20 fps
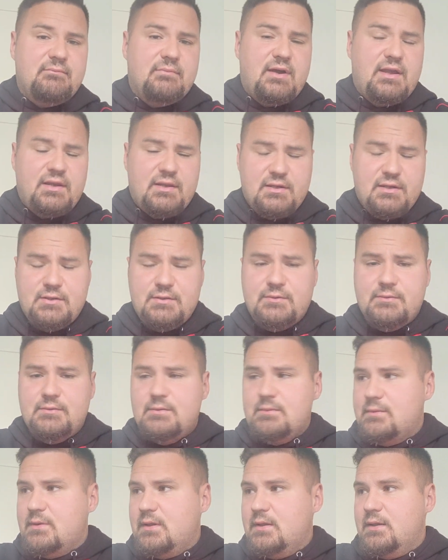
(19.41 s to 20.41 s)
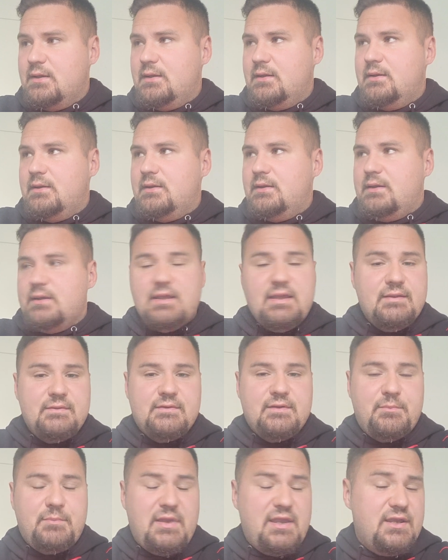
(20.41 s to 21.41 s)
my
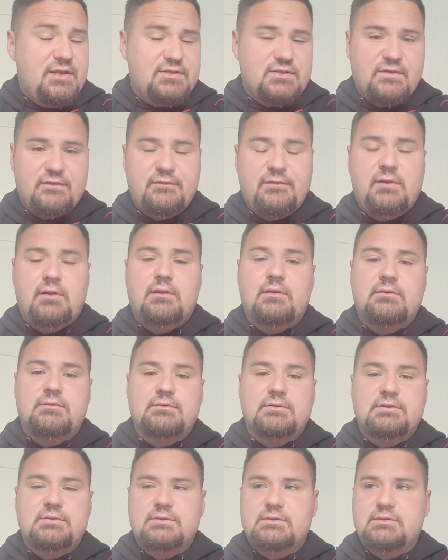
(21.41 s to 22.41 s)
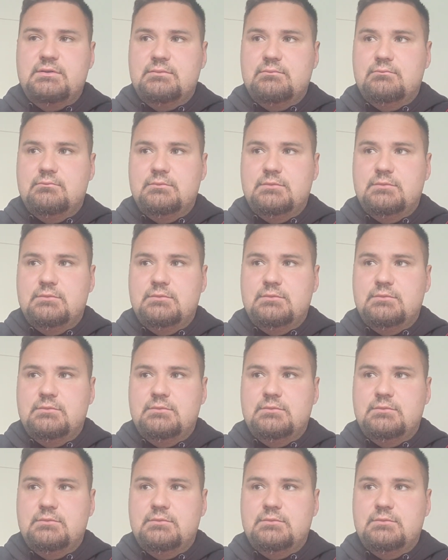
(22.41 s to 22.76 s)
the page and follow the